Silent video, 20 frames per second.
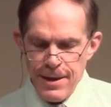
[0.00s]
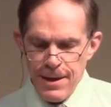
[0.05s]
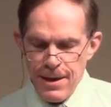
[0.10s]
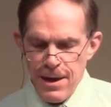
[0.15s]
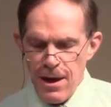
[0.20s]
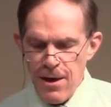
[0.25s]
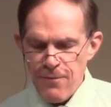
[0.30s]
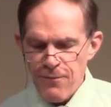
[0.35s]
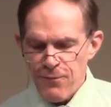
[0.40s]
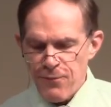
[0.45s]

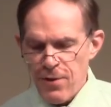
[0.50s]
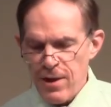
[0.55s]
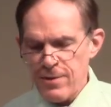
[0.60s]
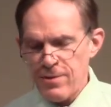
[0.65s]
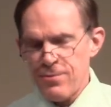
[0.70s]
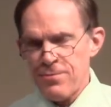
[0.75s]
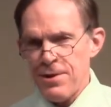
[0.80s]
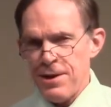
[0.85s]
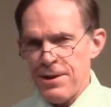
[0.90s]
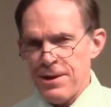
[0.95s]
How
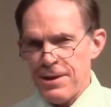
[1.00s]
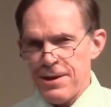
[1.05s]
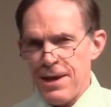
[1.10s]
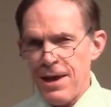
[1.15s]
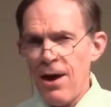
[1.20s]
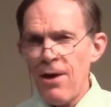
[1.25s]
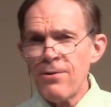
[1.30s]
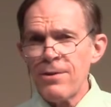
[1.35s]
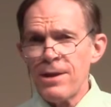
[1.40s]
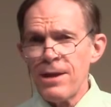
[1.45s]
frustrating,
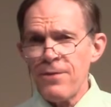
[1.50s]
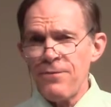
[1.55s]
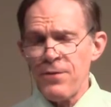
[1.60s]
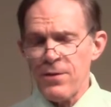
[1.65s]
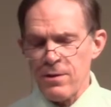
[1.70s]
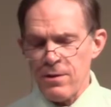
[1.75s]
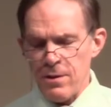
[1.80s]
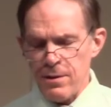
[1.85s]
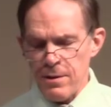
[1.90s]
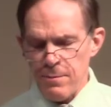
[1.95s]
how
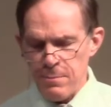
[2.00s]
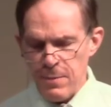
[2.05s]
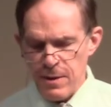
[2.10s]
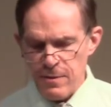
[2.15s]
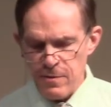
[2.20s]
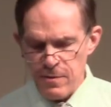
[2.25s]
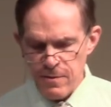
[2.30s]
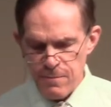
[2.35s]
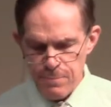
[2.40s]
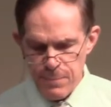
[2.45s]
difficult it
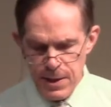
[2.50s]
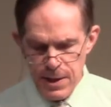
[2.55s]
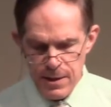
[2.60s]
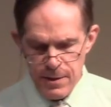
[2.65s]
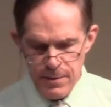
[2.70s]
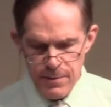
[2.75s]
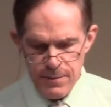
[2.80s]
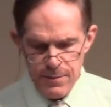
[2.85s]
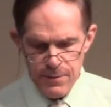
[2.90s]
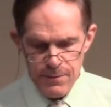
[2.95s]
must have
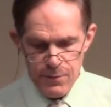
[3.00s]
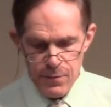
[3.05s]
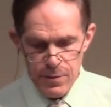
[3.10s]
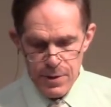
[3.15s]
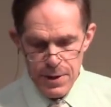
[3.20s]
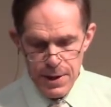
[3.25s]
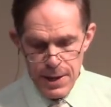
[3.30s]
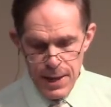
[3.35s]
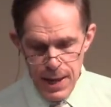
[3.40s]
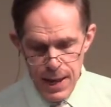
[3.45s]
been
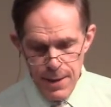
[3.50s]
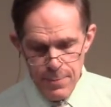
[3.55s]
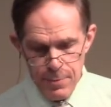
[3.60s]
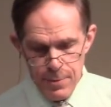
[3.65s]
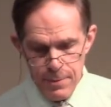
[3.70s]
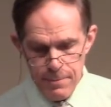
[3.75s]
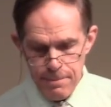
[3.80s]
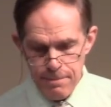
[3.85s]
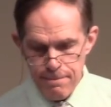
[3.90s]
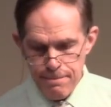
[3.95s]
for
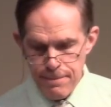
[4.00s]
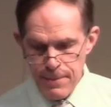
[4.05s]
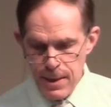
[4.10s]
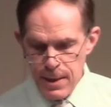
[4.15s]
Abram